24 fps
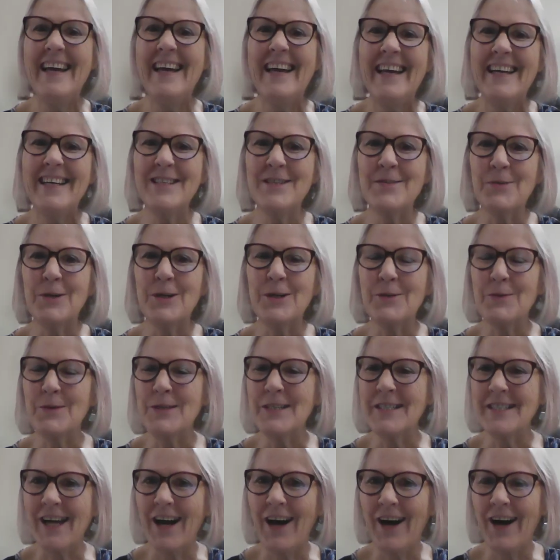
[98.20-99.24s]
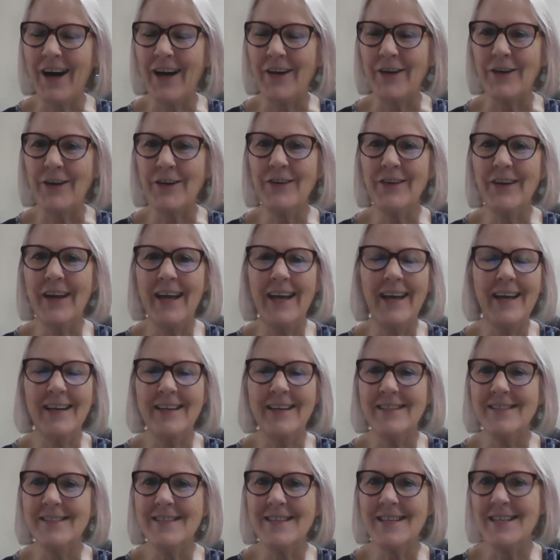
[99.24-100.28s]
His word was honor,
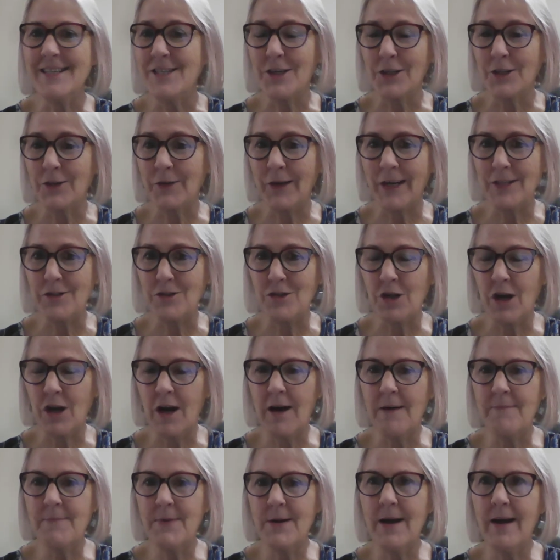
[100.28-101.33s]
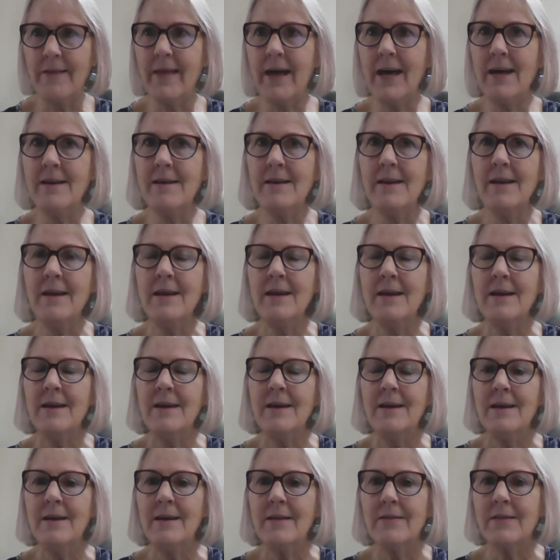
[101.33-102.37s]
and he did a great job. And then
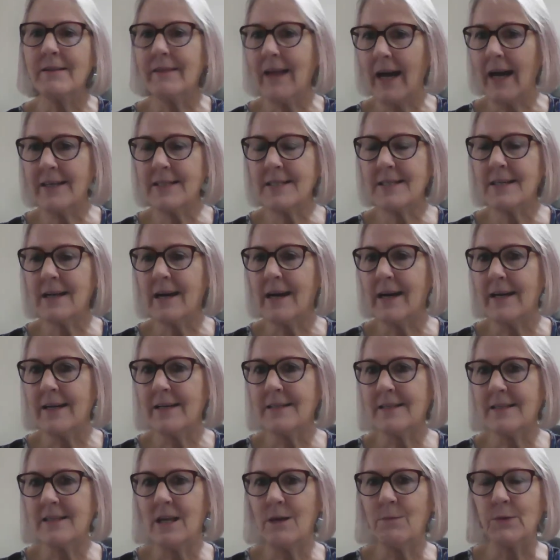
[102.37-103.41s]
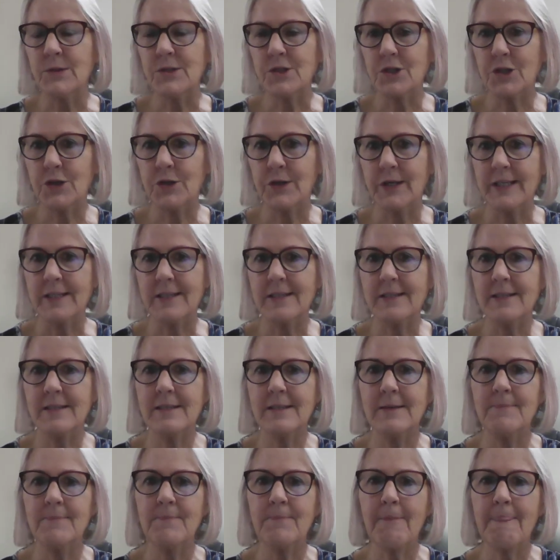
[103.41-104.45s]
the last guy, his name was
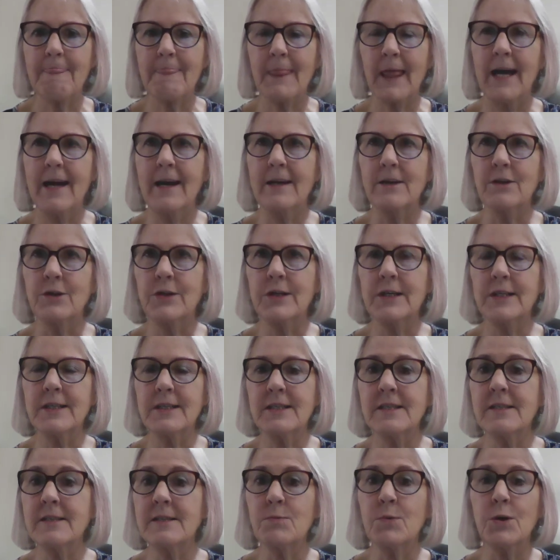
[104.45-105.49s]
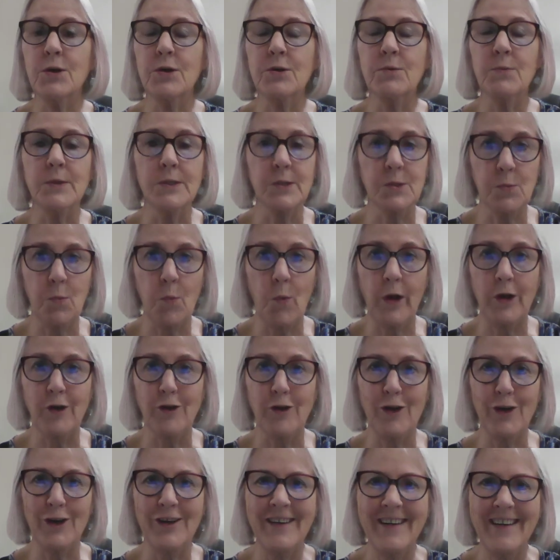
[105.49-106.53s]
Chris, and Chris's word was
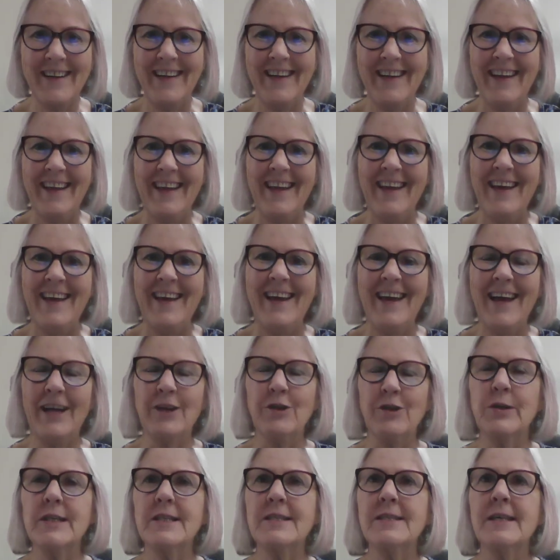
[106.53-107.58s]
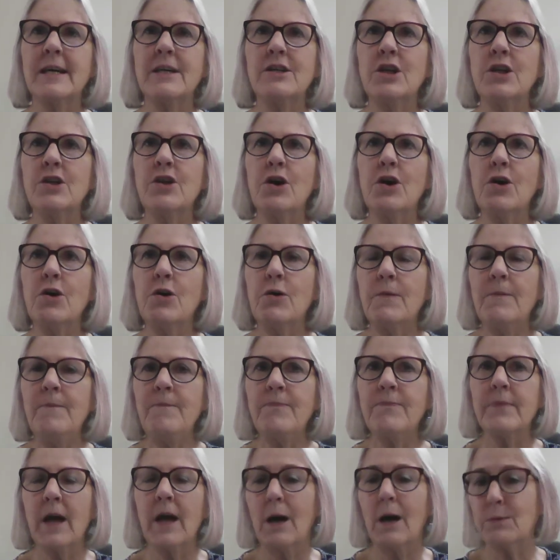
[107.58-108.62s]
wonder. And Chris said,
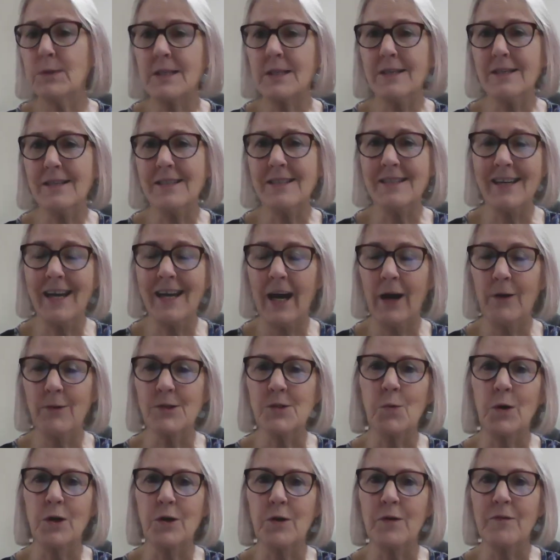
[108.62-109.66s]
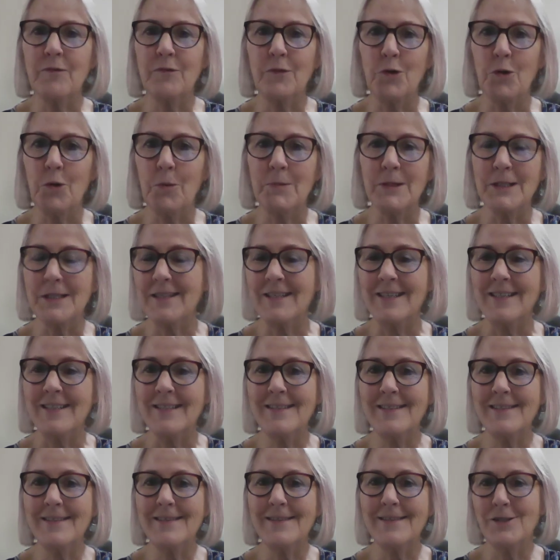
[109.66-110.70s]
I was going to say I was wonderful, but
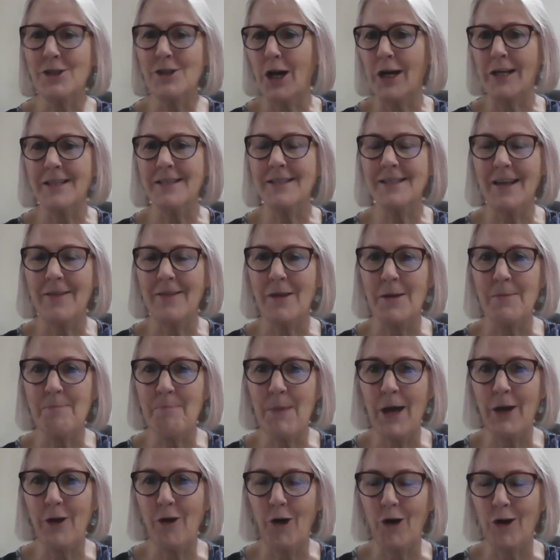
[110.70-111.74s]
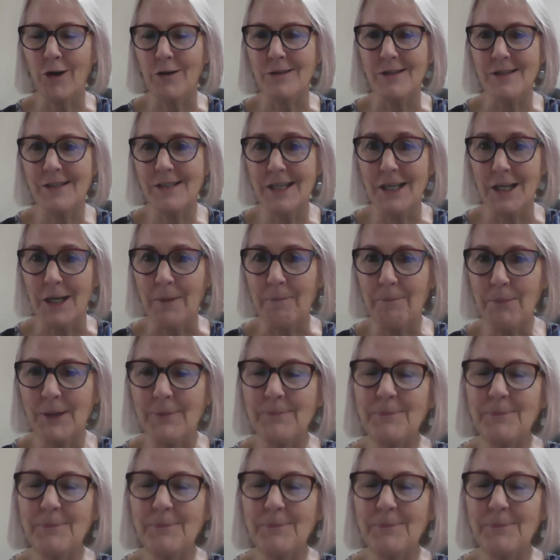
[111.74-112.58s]
since Donna said that men aren't deep,